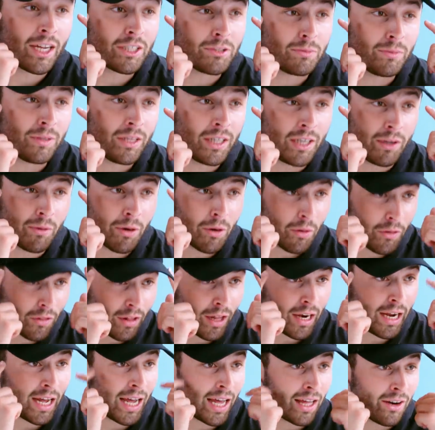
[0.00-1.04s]
catch me anywhere
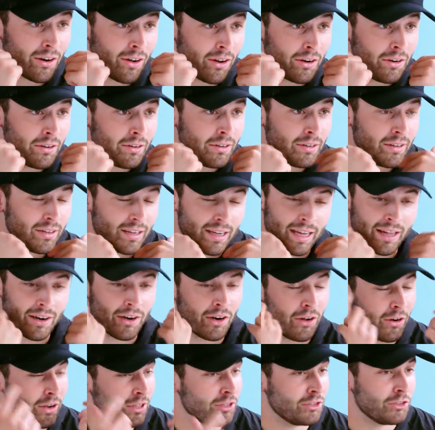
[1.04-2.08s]
without a hat on. I
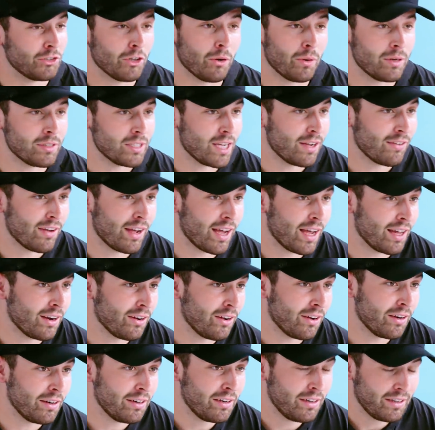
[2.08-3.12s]
don't know, I just always have a hat
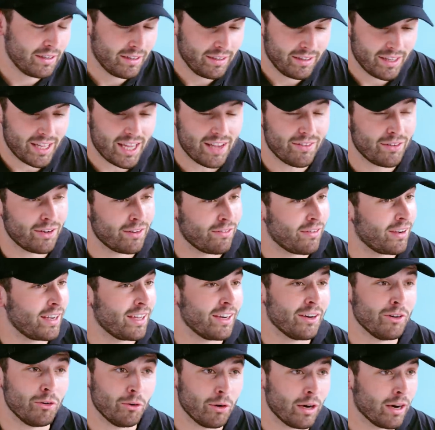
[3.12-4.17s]
on. Even if I
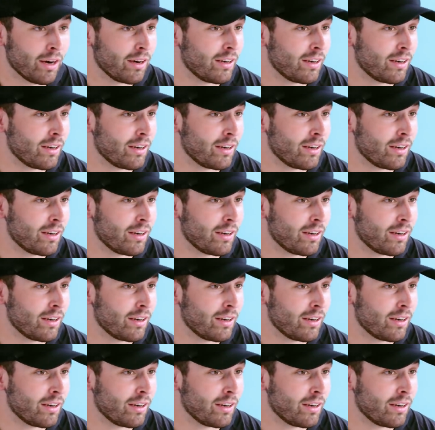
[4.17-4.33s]
get a new